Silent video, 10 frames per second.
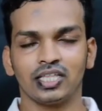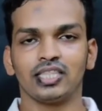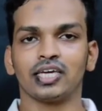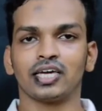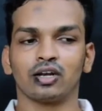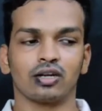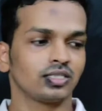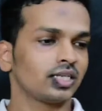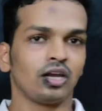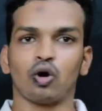they can
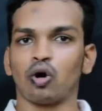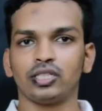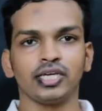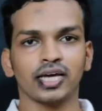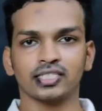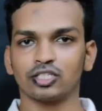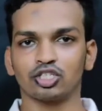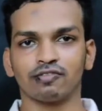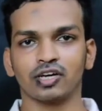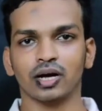sell all the assets
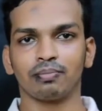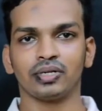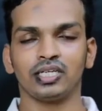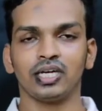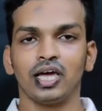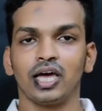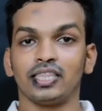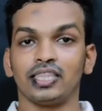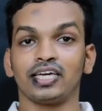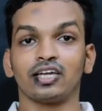of the company
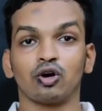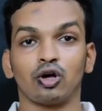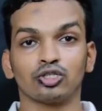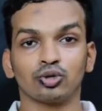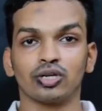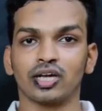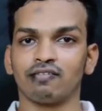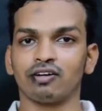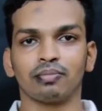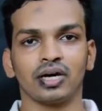and they can also
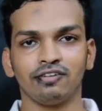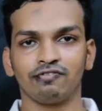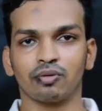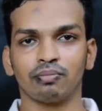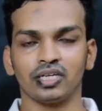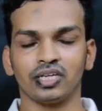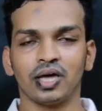recover money from me.